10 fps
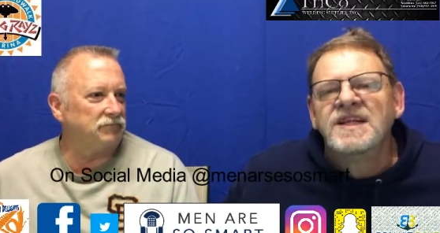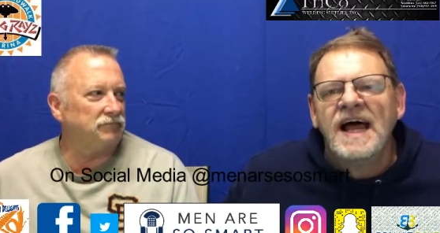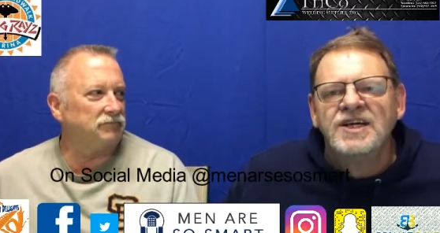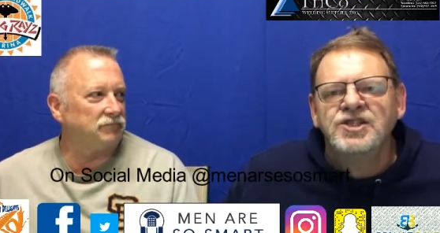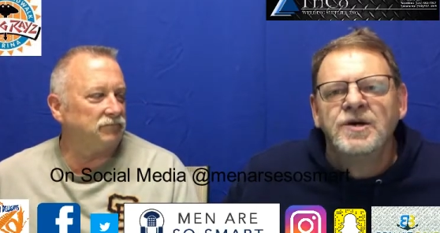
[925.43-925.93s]

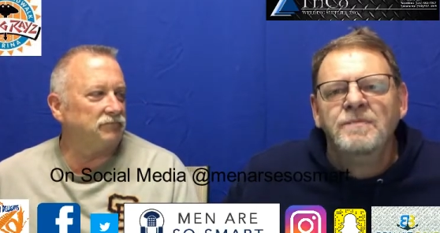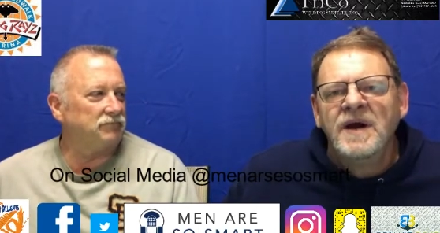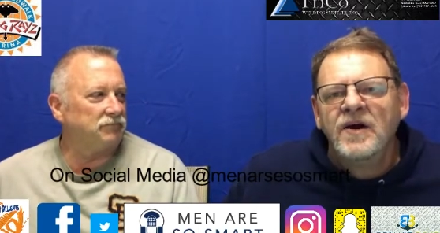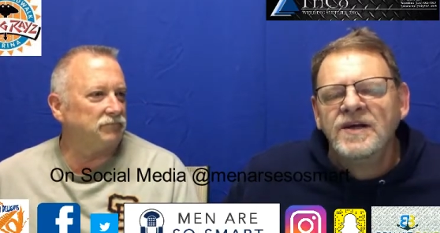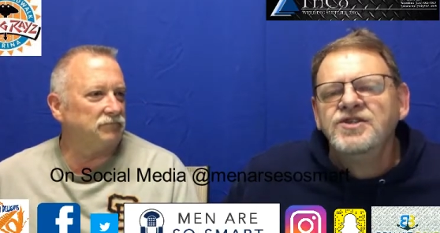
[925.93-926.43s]
Speaker 1: slash
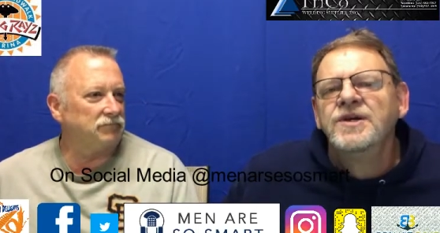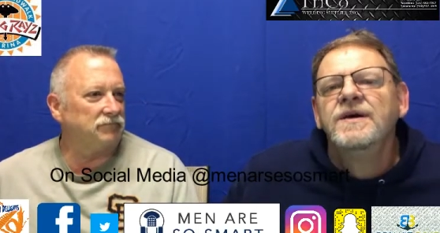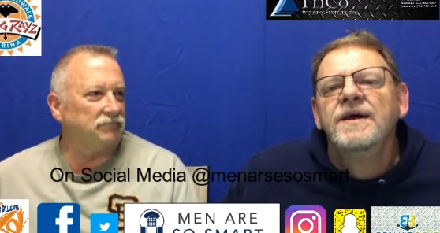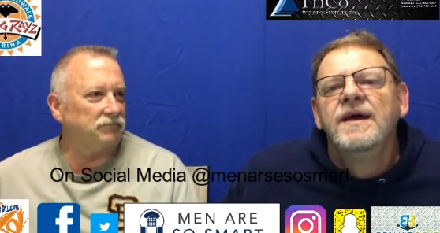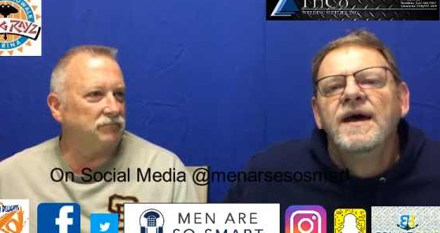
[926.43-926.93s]
marriage.
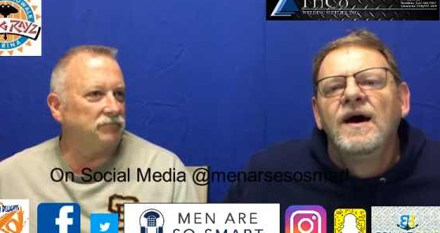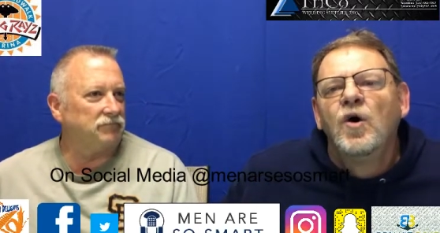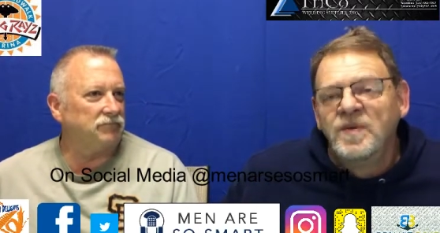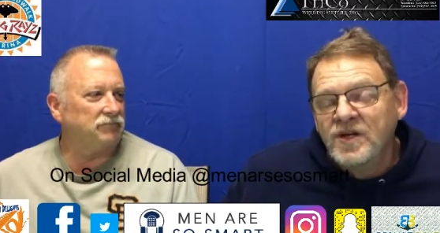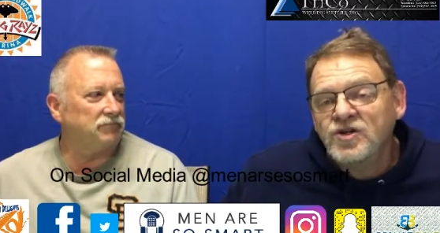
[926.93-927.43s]
I
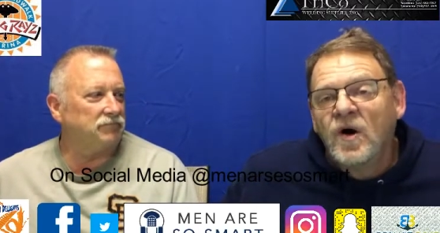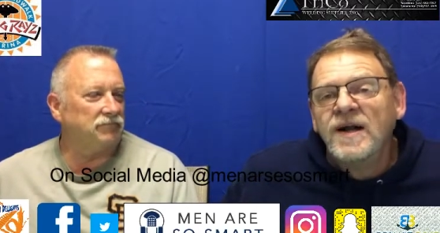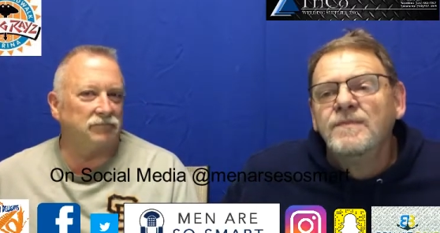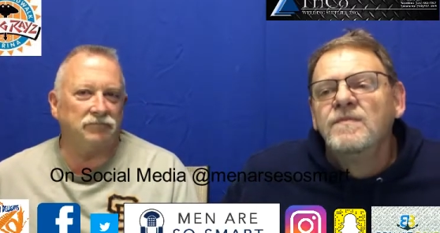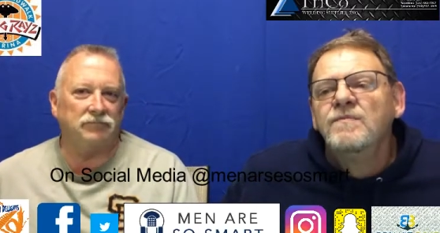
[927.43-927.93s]
hope you enjoyed
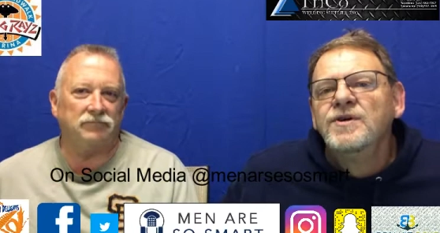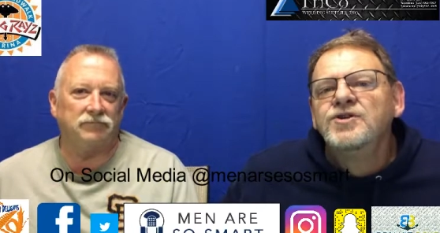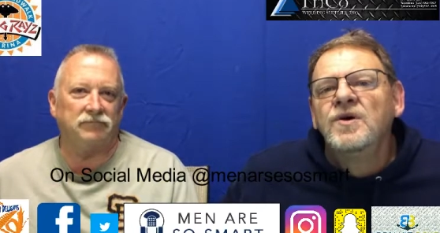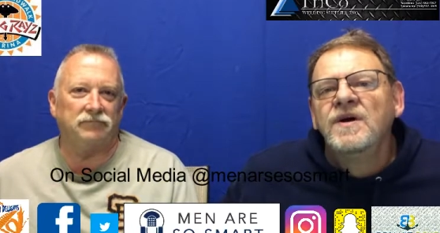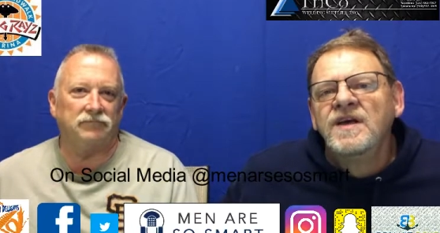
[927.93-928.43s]
it. Be
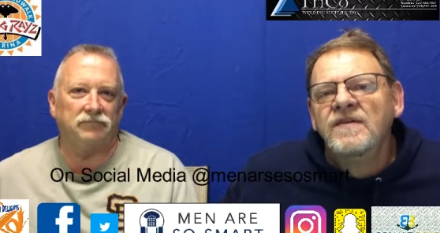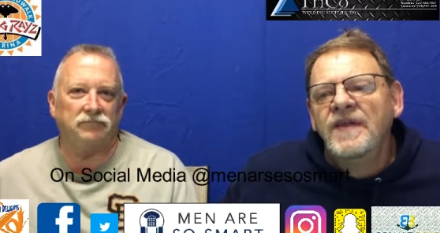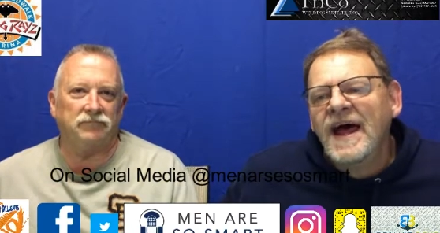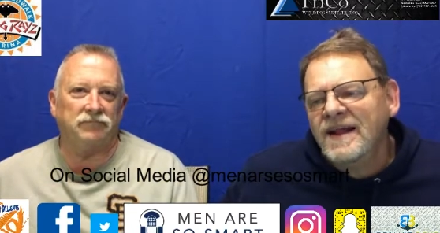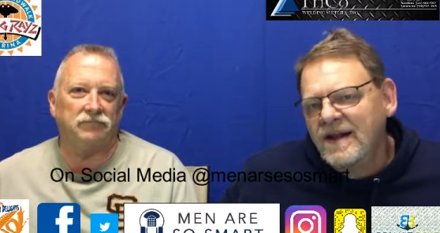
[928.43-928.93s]
sure and give
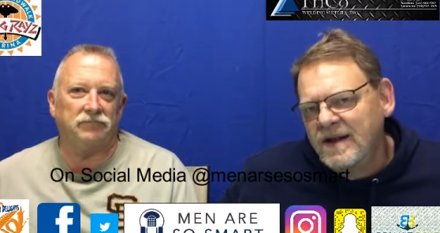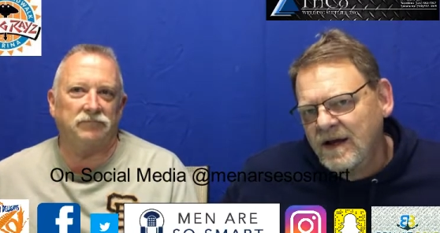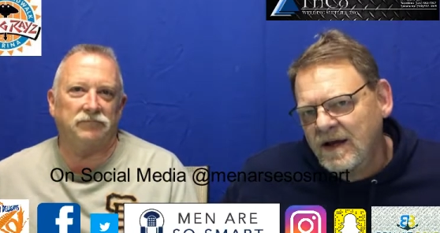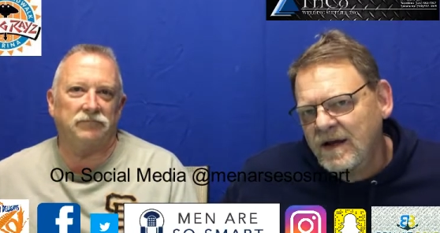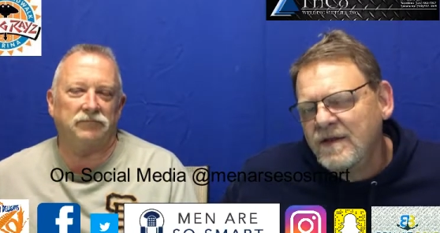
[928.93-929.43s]
that
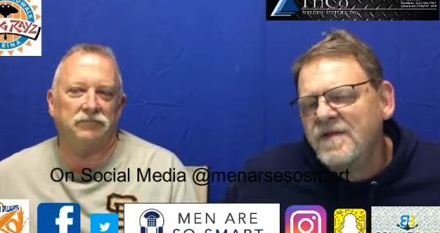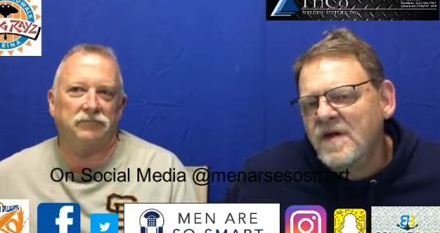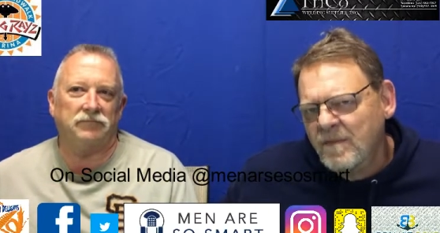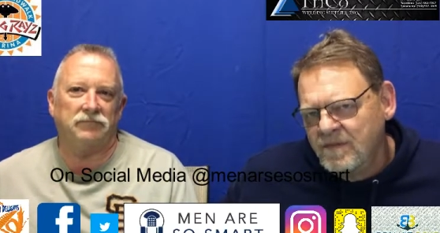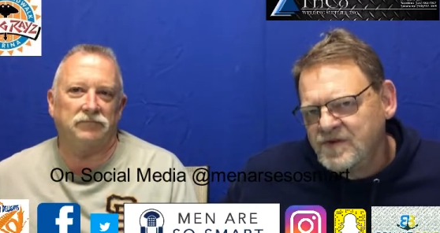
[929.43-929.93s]
uh,
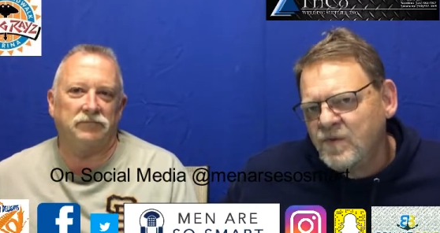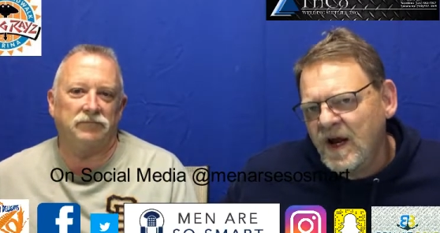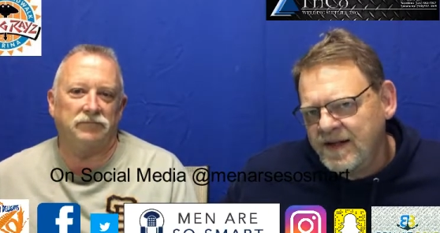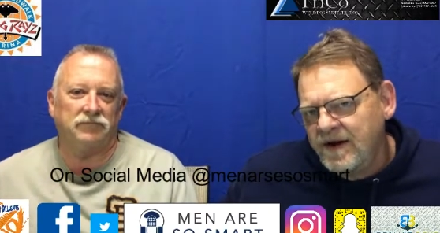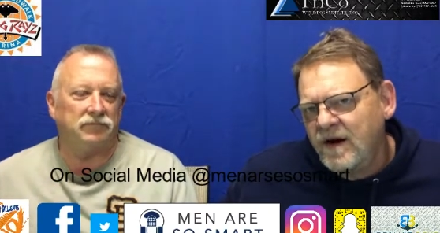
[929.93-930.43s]
thumbs
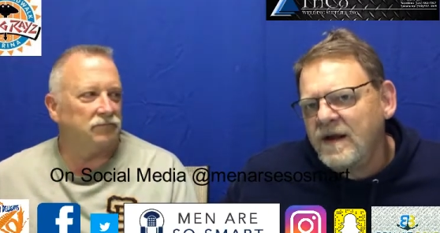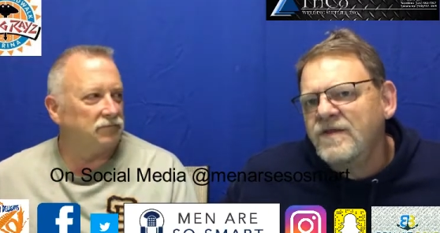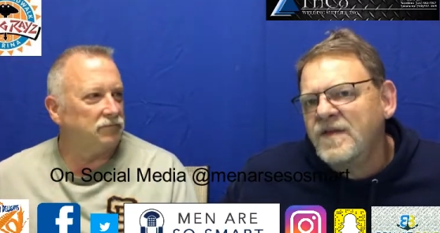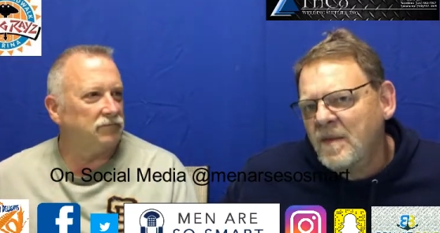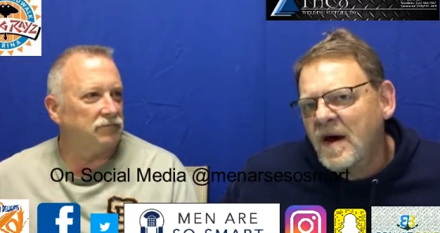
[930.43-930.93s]
right there,
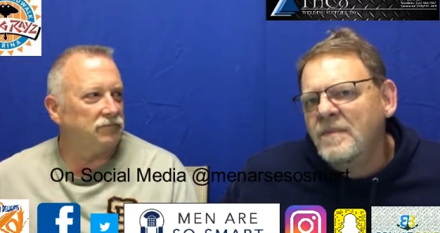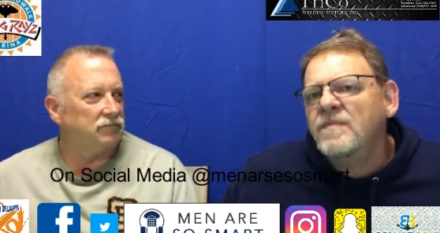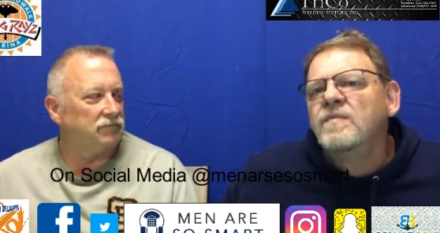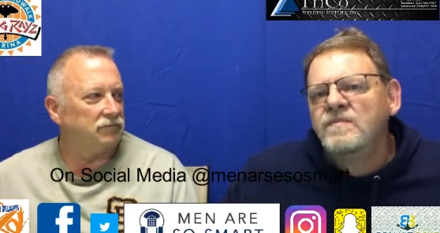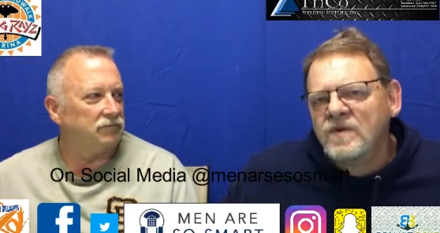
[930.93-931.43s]
thumb up,
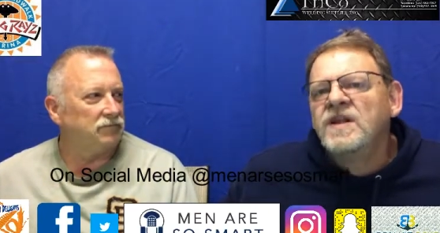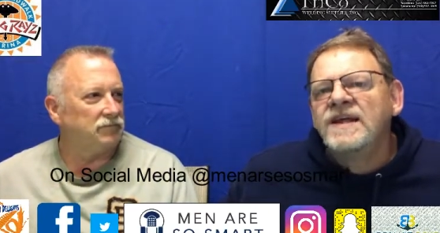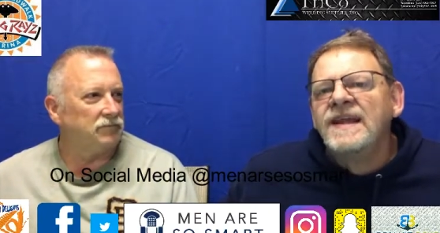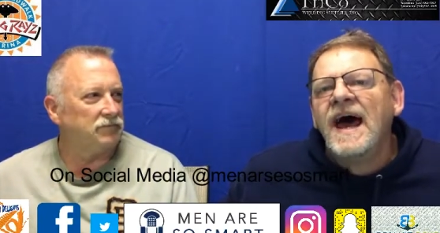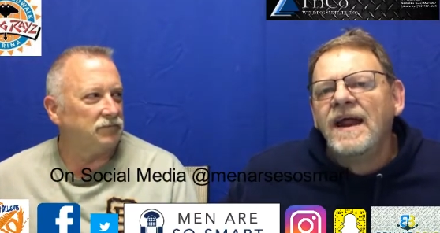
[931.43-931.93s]

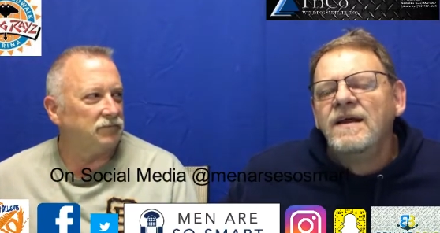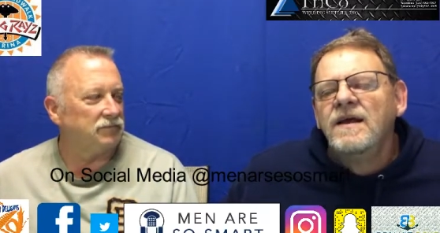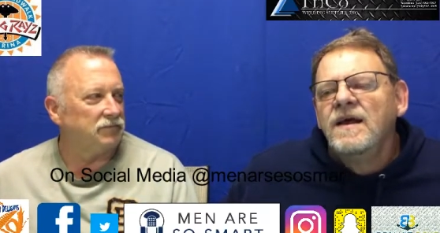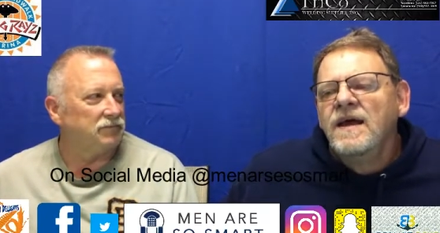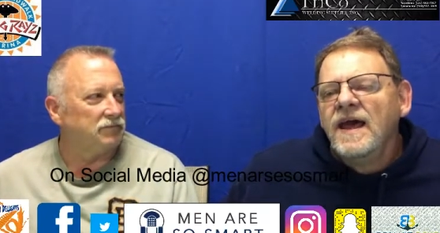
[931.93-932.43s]
click that.
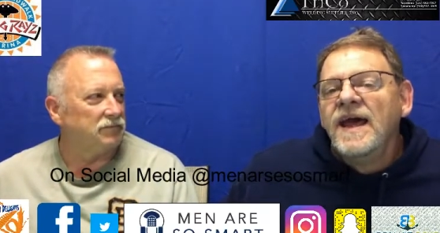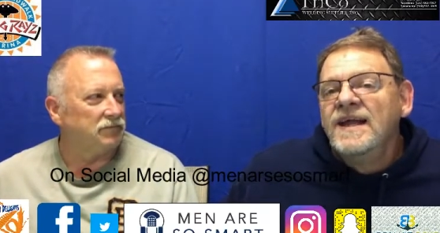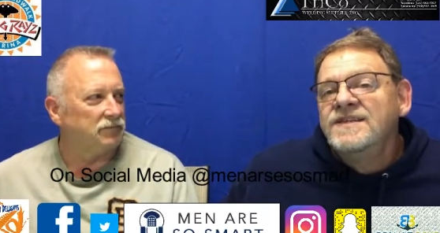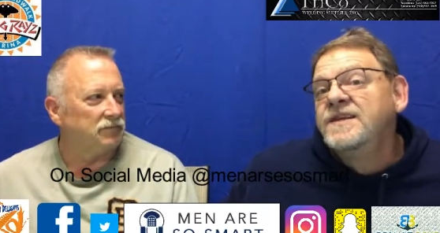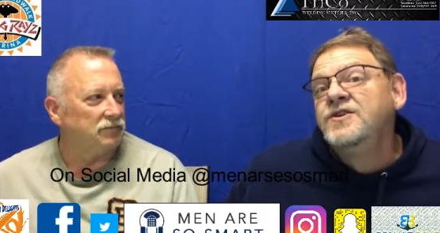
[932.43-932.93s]

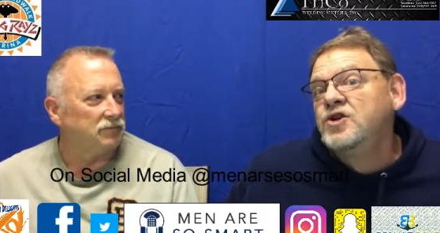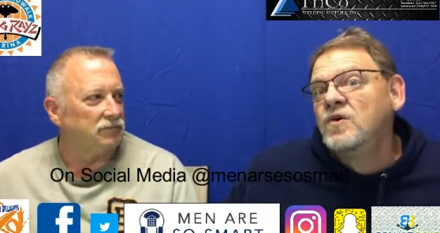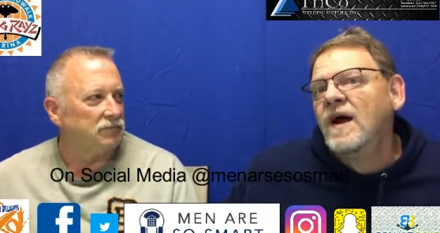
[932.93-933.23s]
And since you're